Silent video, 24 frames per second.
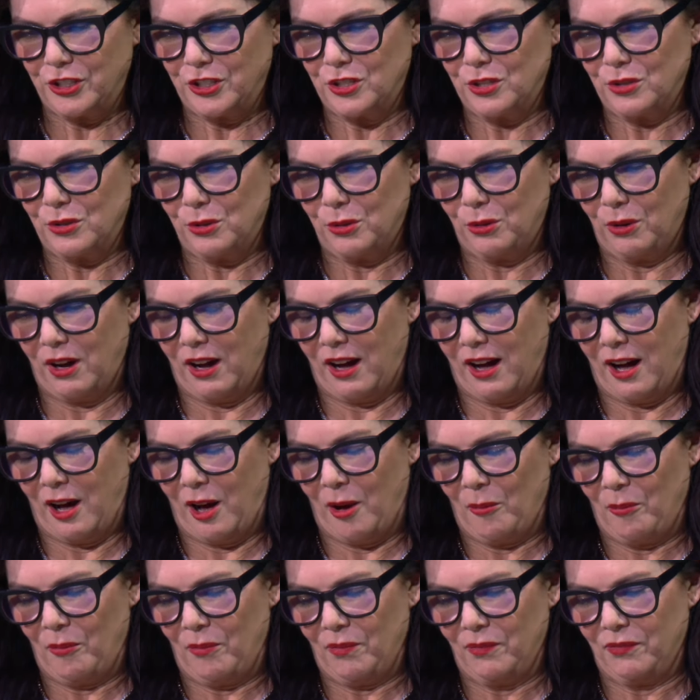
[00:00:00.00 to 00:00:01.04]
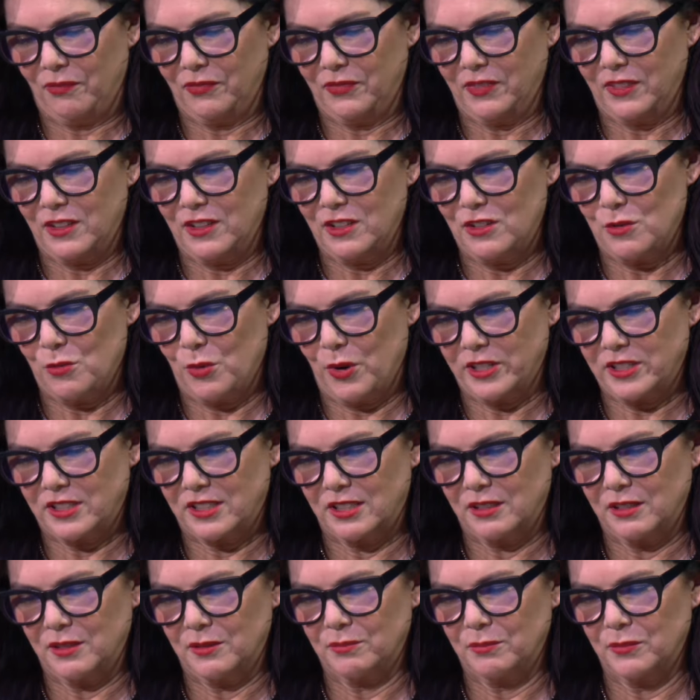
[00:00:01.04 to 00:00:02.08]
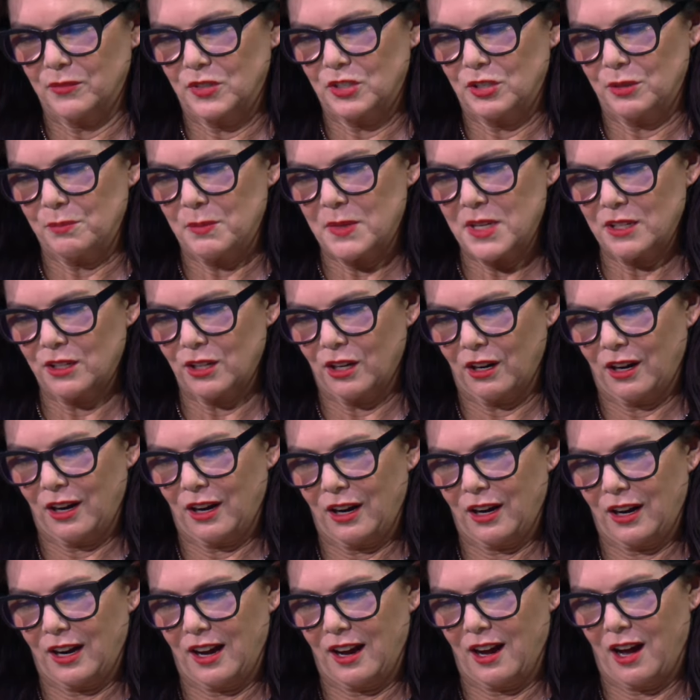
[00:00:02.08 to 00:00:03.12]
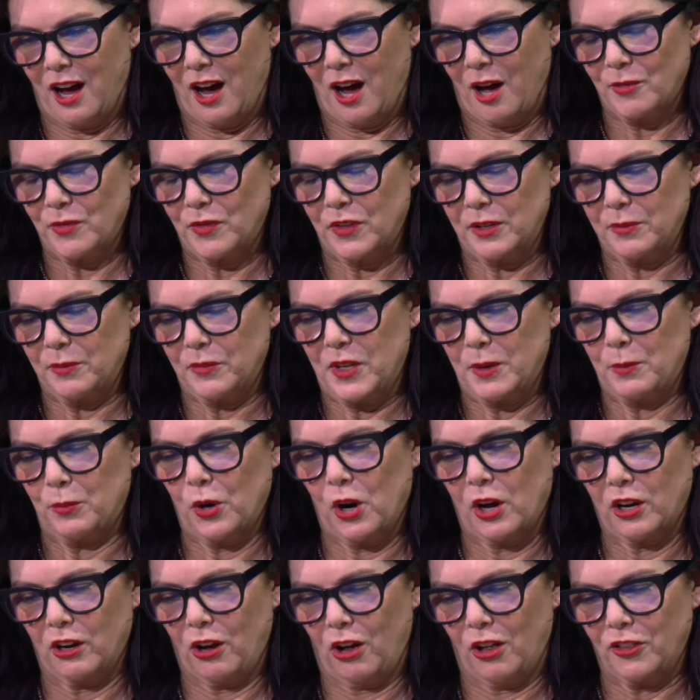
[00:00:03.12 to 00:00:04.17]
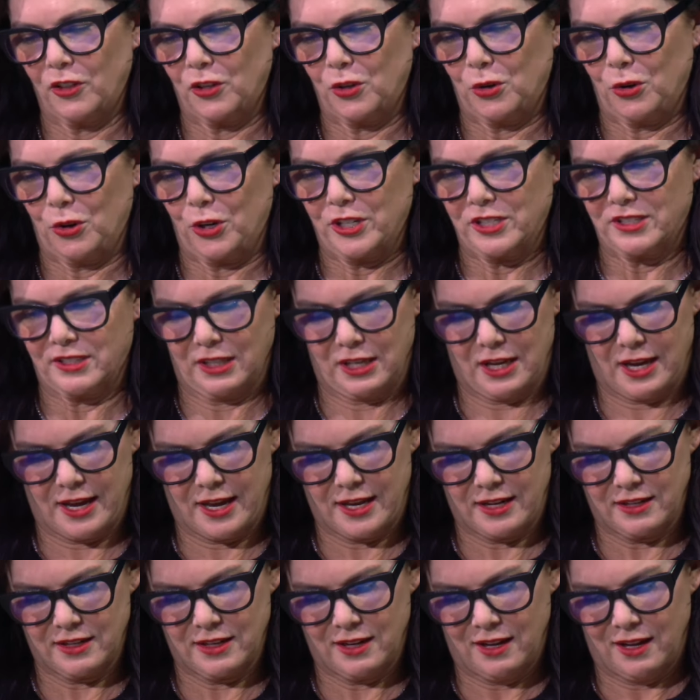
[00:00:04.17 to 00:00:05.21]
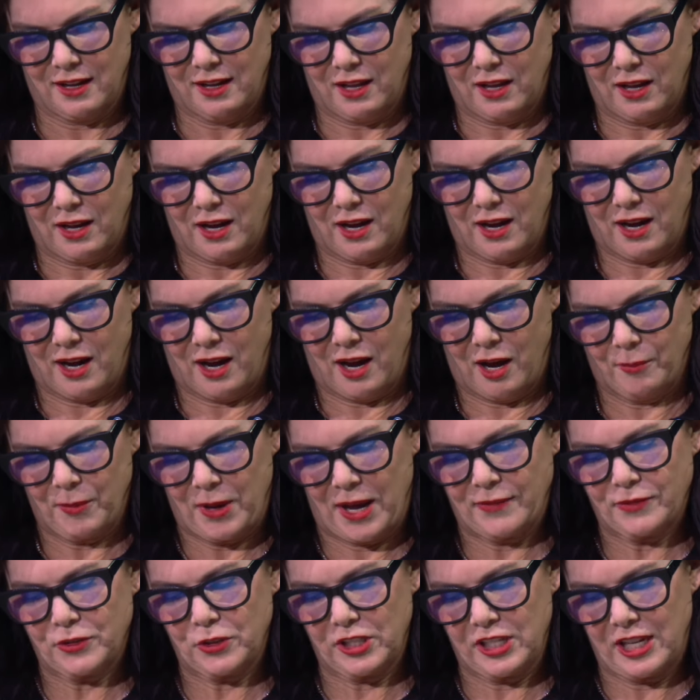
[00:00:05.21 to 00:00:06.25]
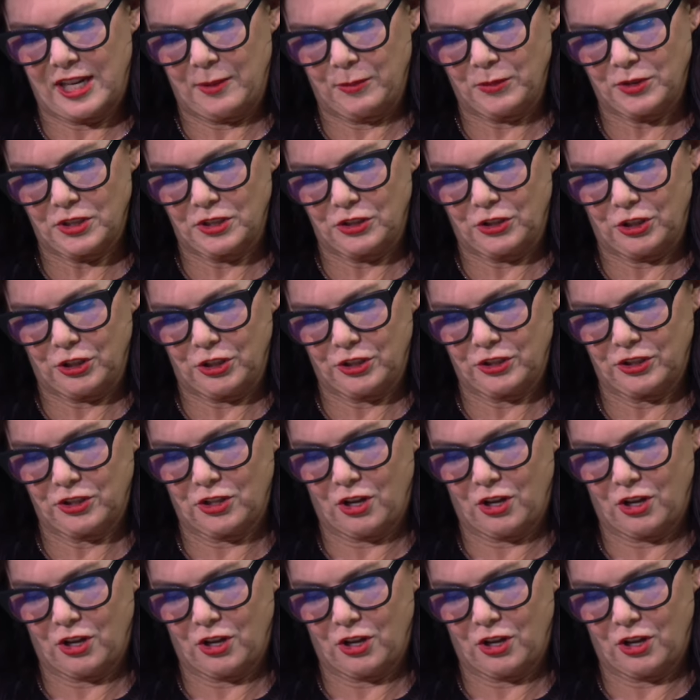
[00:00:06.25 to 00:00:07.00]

you, you went to meet her, they brought all the Chorus Line. After the Hamilton curtain